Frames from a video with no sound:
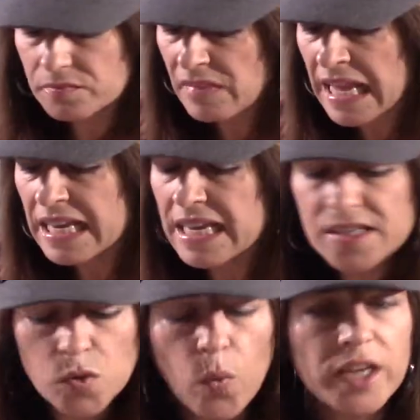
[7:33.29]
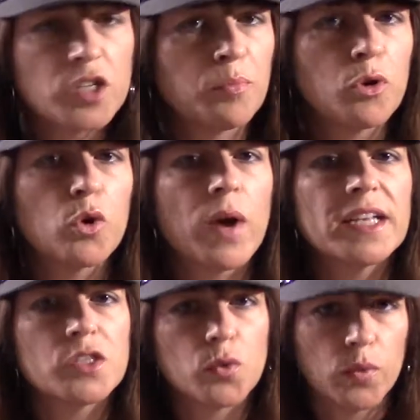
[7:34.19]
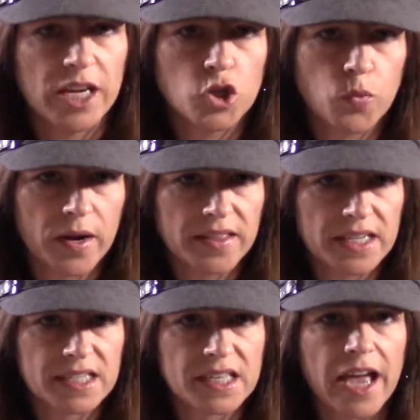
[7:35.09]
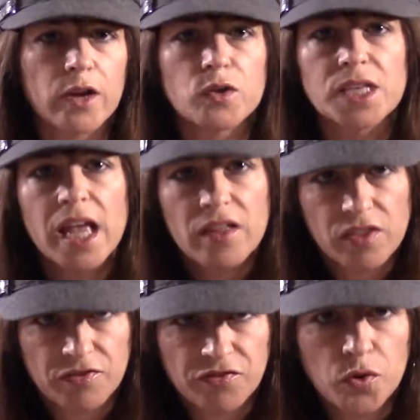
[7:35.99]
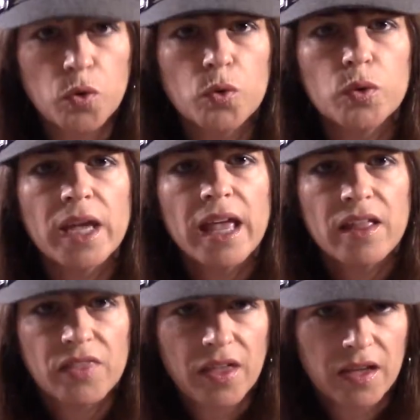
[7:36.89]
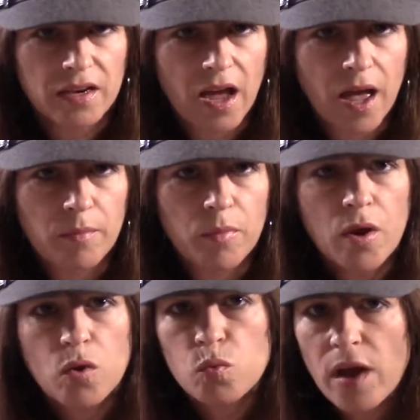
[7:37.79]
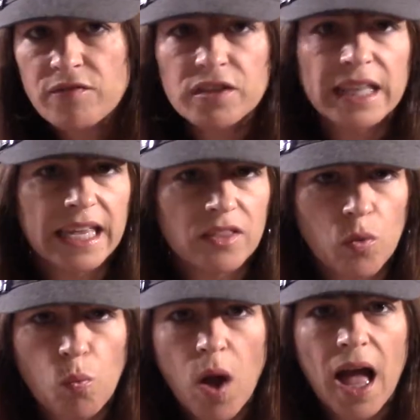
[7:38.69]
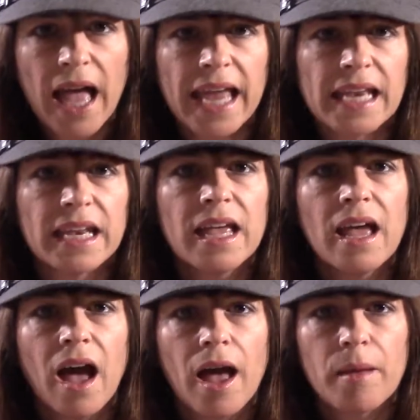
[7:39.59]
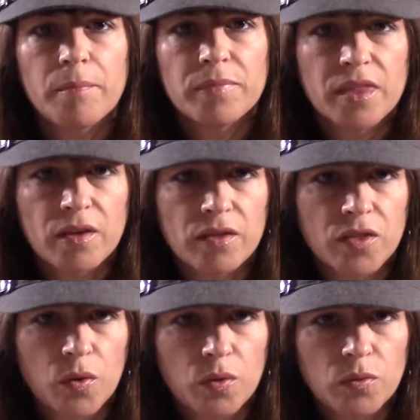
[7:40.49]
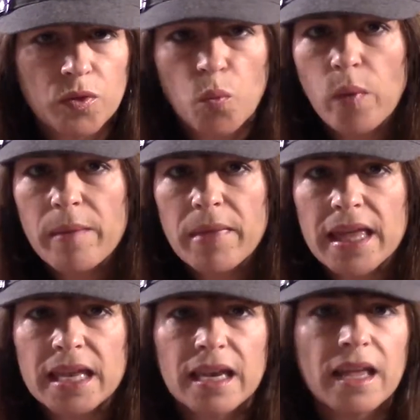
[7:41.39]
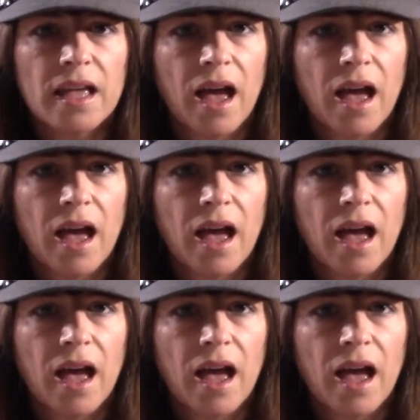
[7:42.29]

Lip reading: And he is going to progress through each one of the desires: the food, the reveling, the wine, the women,